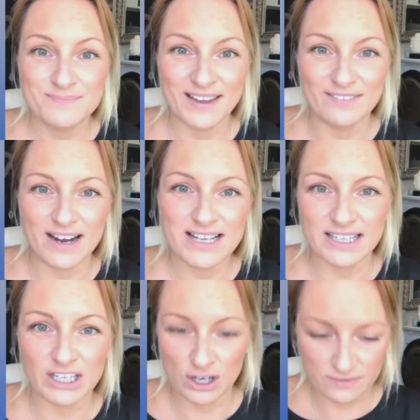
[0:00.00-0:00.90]
right, that
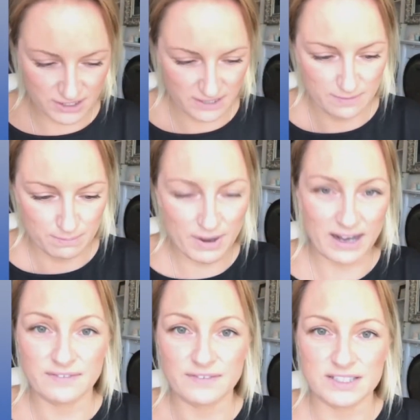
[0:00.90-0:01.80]
it covers you for
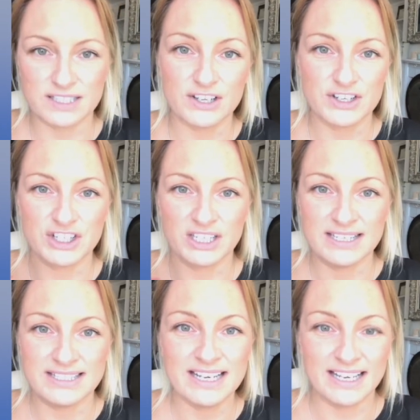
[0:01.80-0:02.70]
breakfast, lunch
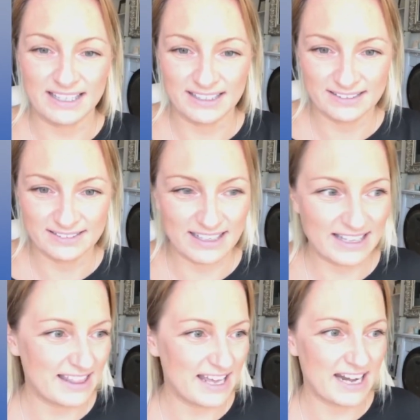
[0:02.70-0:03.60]
and dinner,
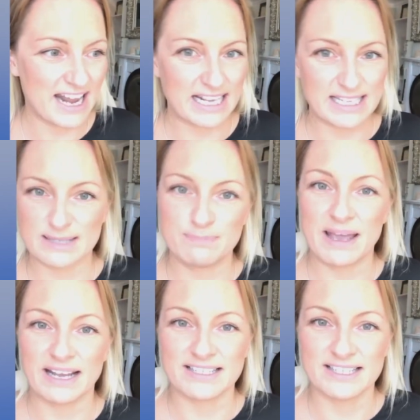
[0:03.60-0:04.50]
and then
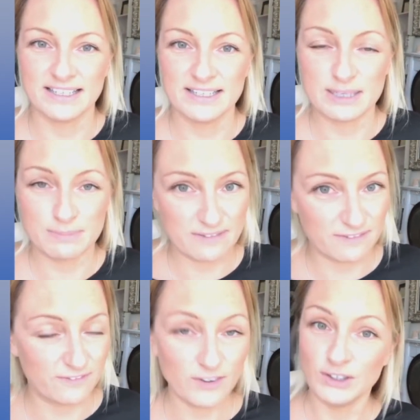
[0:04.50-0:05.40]
expect to be
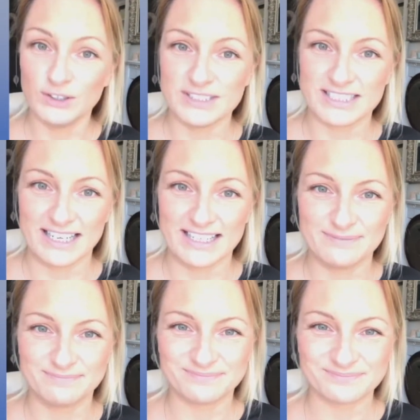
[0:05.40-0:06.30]
full all day.
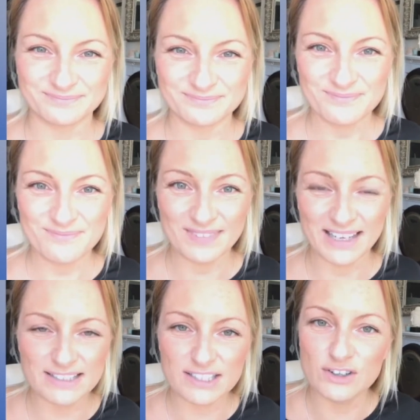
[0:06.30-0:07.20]

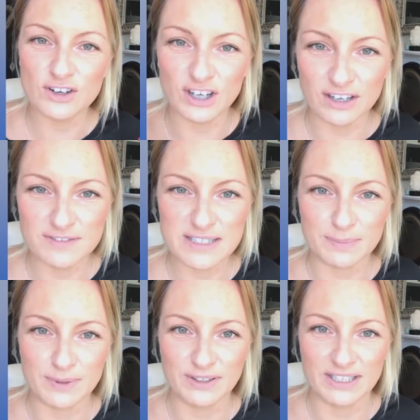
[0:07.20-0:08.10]
It's not
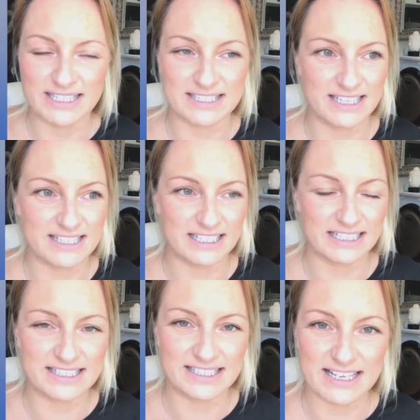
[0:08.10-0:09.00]
comfortable, it's
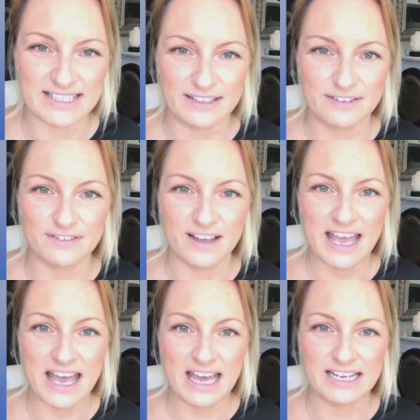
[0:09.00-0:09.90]
excessive,
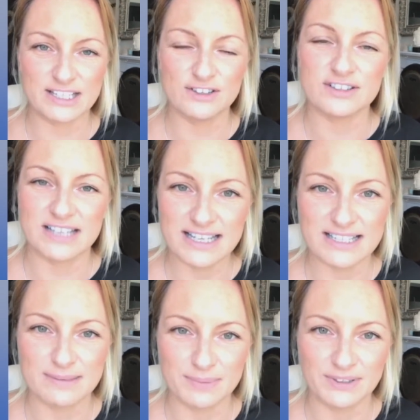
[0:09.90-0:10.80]
and it's not
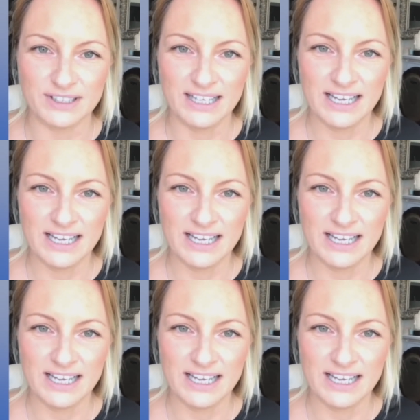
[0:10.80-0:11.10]
sensible,